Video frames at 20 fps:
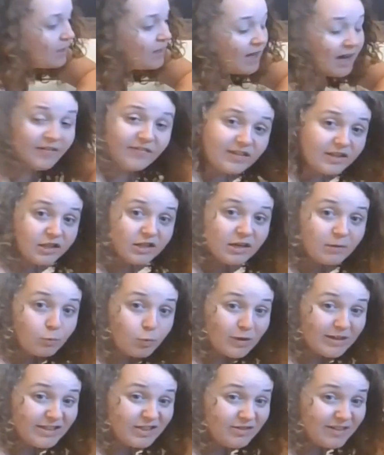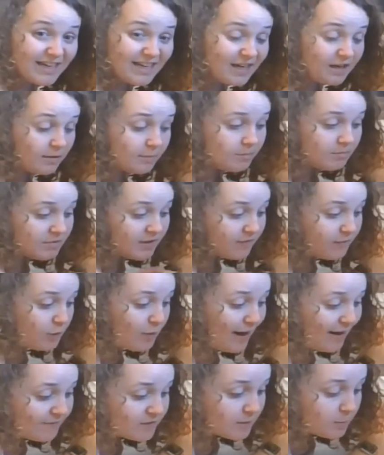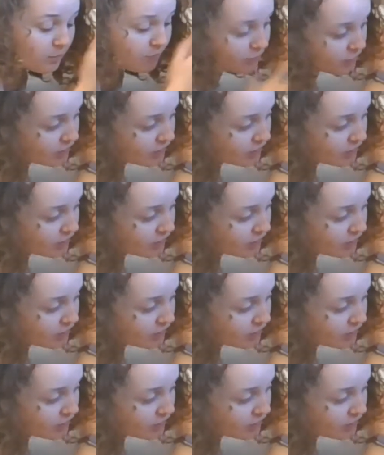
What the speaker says: And then when you get them, if you have some over